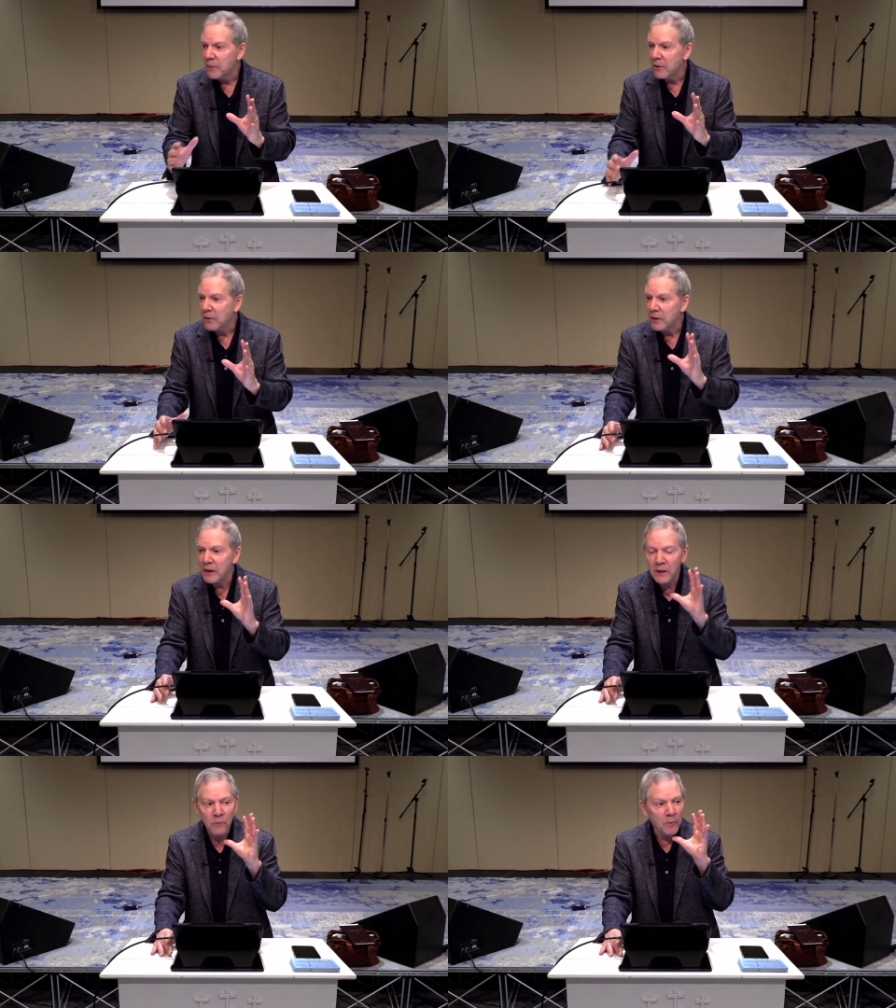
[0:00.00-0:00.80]
because
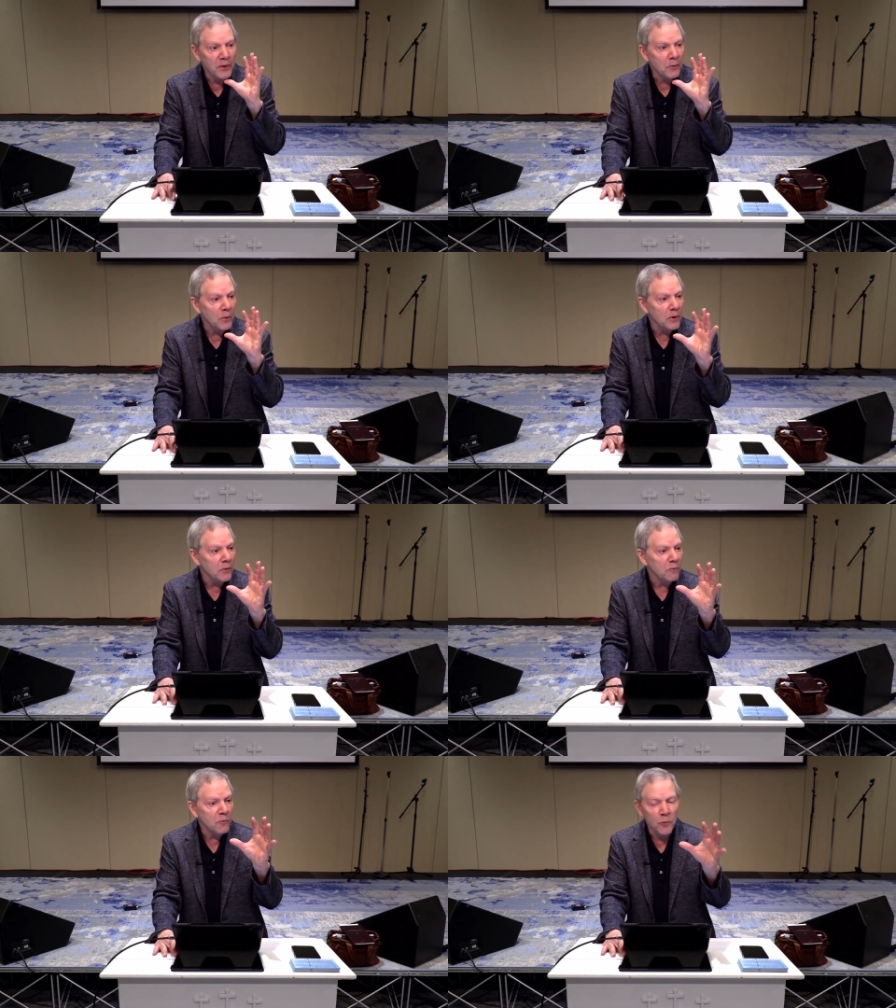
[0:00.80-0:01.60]
he will be the one
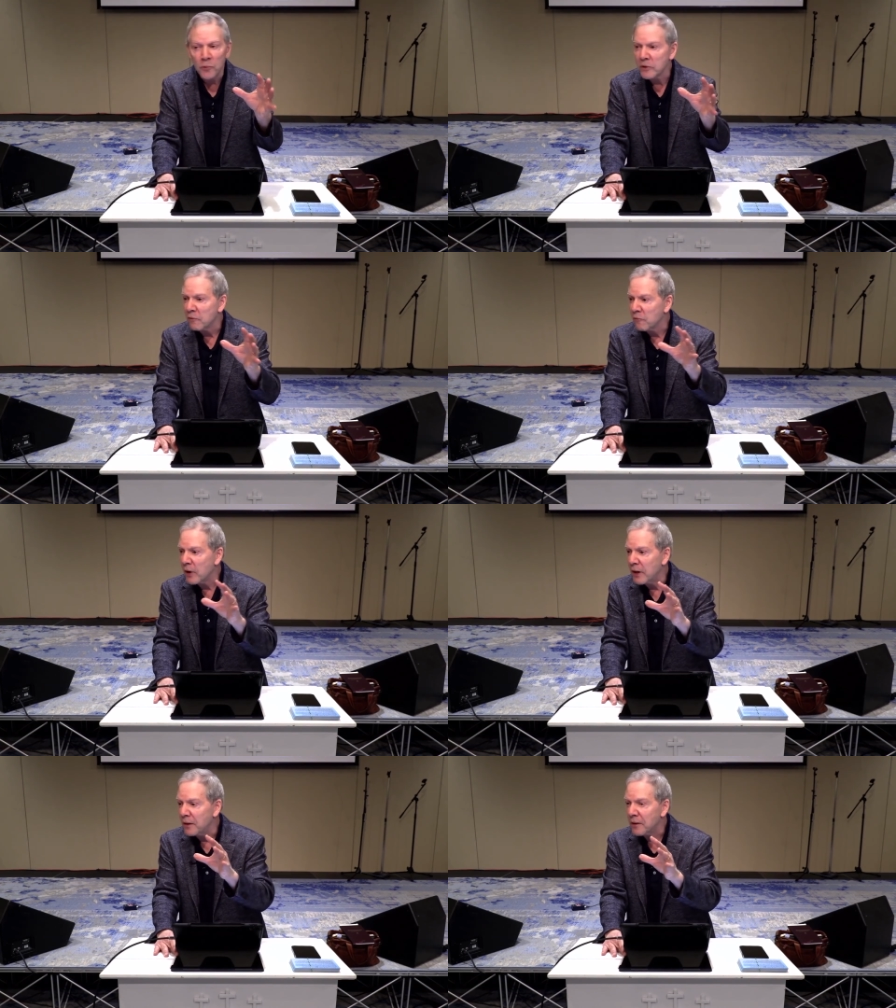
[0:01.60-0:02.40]
who rules and
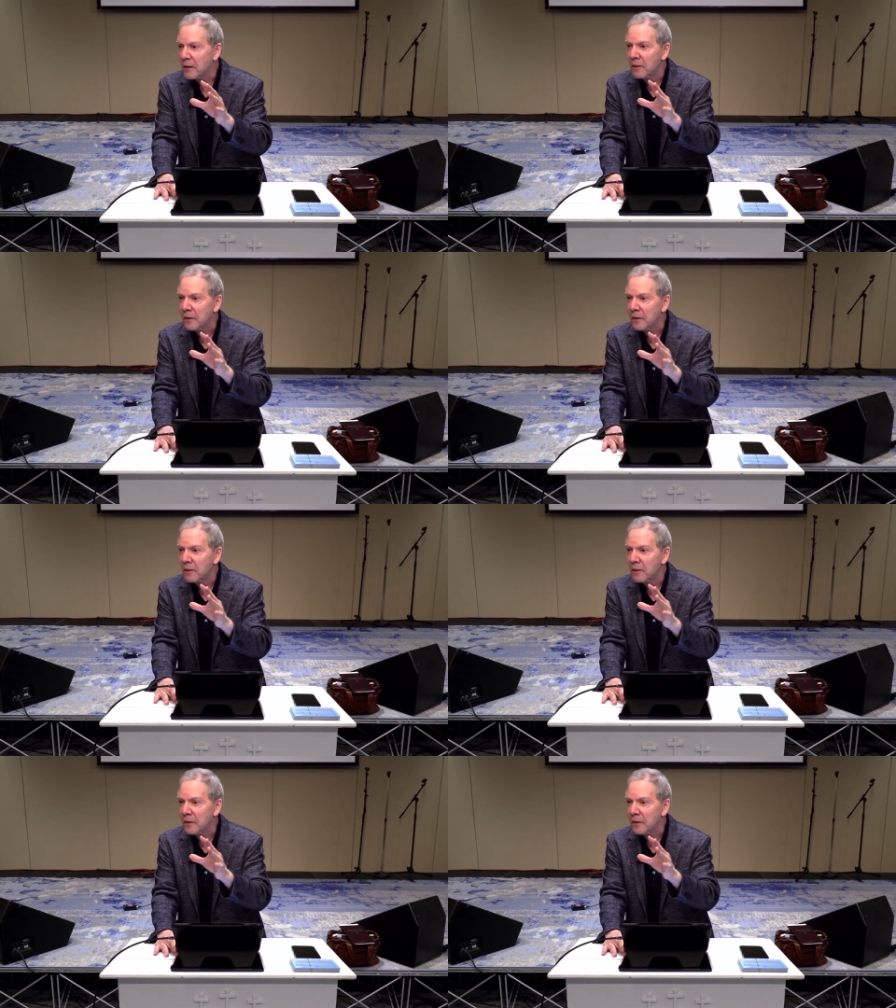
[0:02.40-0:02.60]
reigns.